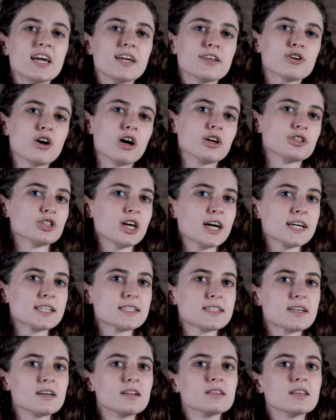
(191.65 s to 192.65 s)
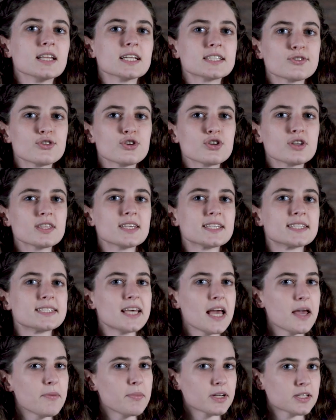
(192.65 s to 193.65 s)
In contrast, let's look at the
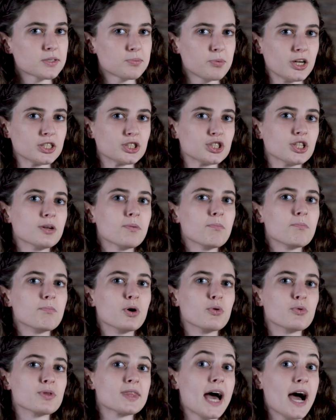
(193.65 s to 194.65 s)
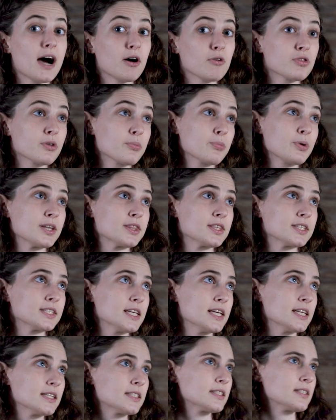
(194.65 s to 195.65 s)
same expression but without the
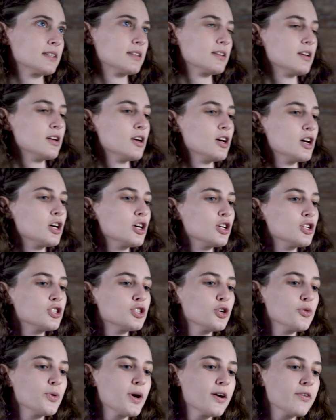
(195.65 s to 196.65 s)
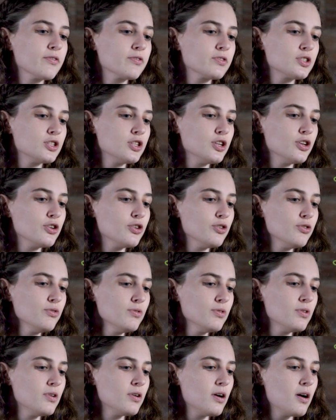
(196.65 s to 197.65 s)
parentheses. So we have
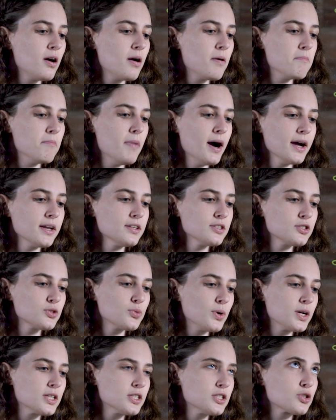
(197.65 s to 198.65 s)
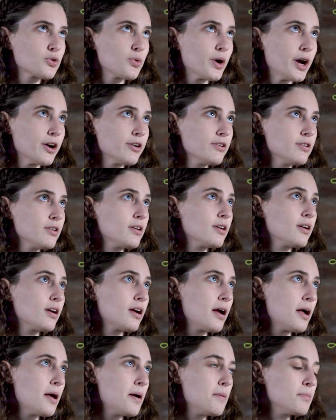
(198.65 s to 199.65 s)
2 minus 1 squared
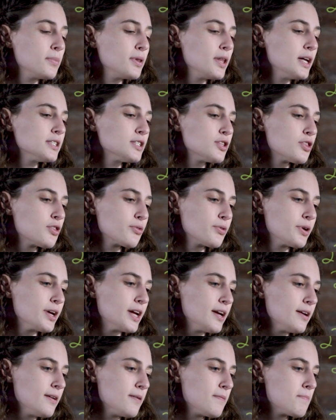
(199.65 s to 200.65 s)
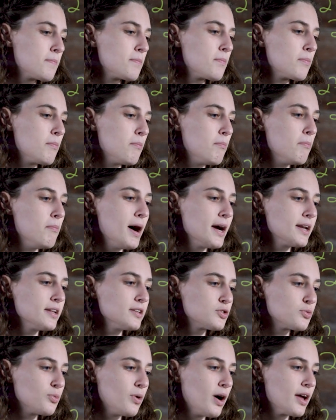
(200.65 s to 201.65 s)
plus 3
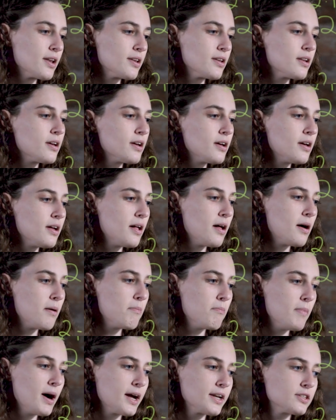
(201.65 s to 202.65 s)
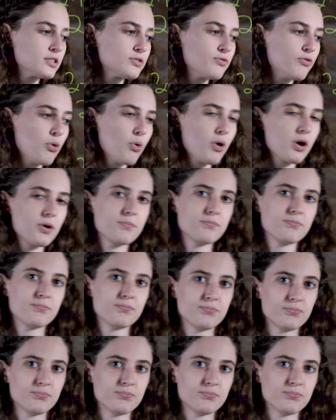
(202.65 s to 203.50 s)
minus 1 minus 4.